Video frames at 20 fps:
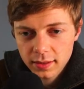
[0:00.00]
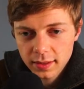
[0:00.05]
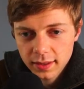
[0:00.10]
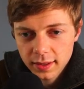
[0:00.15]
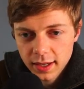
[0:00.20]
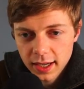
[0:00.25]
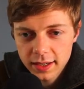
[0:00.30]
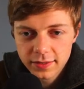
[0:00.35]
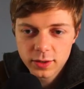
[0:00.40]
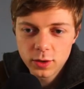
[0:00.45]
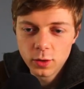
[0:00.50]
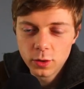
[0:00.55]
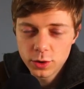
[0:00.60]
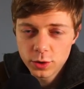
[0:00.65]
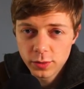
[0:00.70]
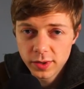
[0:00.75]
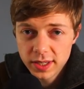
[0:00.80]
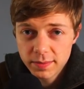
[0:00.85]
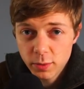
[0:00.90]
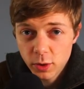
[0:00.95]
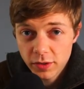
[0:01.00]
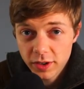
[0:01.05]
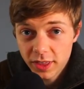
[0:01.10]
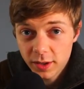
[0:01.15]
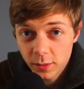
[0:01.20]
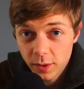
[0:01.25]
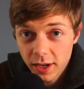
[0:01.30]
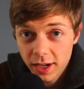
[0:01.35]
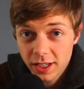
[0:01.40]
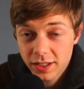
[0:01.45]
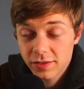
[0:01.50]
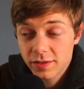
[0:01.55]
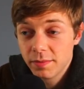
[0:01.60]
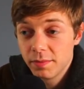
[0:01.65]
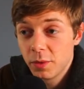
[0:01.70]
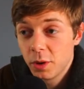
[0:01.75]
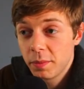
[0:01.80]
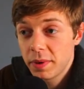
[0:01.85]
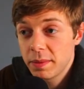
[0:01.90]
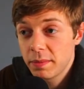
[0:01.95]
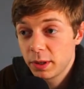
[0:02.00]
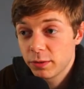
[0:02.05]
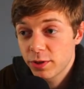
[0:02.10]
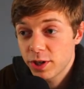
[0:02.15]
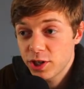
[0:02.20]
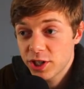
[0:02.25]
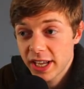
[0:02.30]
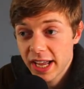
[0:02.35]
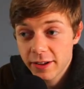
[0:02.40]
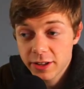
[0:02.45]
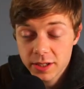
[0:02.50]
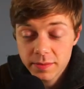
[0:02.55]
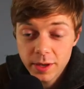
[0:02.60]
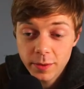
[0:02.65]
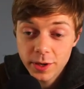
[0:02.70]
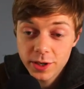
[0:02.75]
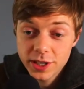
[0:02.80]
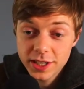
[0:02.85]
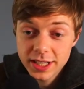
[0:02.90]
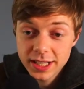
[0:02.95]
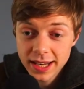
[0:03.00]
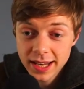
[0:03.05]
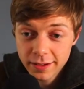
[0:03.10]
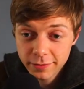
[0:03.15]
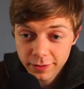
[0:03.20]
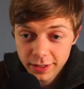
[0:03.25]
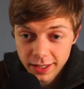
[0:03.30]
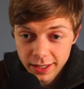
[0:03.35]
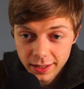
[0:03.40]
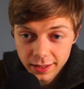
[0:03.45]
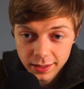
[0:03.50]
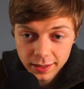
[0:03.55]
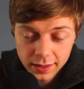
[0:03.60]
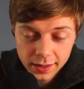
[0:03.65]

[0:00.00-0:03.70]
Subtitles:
of course, always more in the works from more people reaching out to me, which is lovely.